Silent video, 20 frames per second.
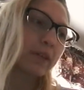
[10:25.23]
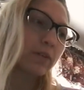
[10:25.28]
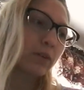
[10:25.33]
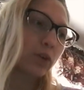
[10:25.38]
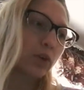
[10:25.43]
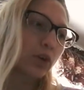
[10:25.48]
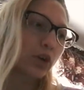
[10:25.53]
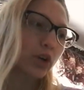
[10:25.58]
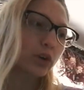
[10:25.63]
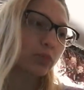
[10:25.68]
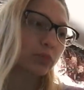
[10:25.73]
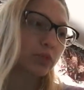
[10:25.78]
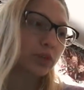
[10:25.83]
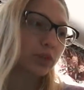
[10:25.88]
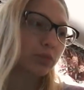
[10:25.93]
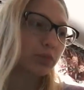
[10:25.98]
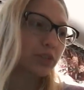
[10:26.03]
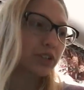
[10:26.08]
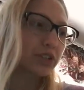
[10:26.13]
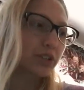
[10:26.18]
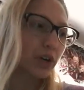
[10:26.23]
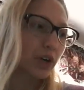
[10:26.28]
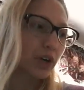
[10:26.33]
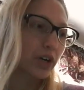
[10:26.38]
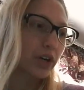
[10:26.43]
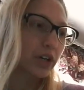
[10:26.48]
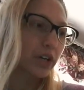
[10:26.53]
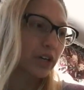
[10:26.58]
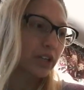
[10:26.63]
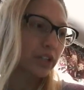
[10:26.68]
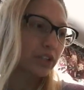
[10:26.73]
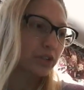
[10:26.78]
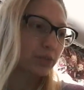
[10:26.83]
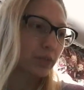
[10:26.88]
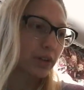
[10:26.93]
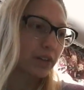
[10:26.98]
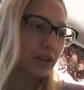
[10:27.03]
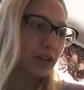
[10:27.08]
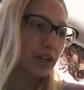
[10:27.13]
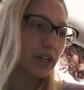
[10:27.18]
The clerk will return it
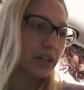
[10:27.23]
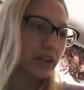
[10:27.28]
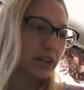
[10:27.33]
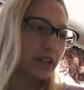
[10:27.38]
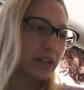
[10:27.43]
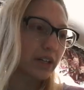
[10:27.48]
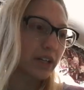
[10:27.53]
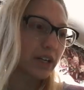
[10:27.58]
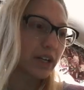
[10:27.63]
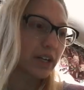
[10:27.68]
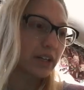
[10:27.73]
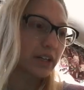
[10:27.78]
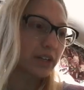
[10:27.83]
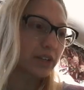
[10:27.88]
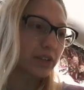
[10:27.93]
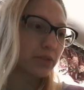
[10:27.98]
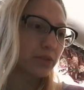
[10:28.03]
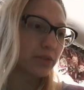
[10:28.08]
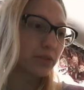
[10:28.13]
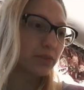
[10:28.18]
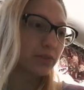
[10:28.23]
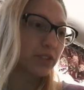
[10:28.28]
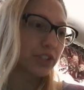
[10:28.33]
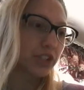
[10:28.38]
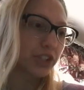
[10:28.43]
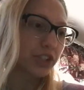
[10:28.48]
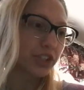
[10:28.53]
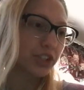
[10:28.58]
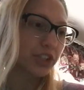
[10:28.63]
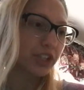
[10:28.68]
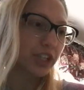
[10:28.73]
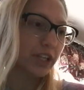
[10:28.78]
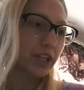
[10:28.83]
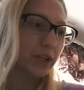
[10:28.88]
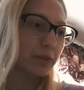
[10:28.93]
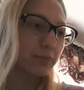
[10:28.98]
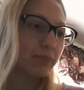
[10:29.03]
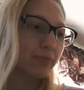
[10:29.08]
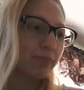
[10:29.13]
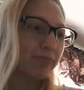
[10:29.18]
with a letter indicating the
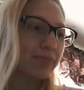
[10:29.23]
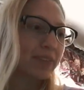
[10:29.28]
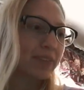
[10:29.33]
deficiency.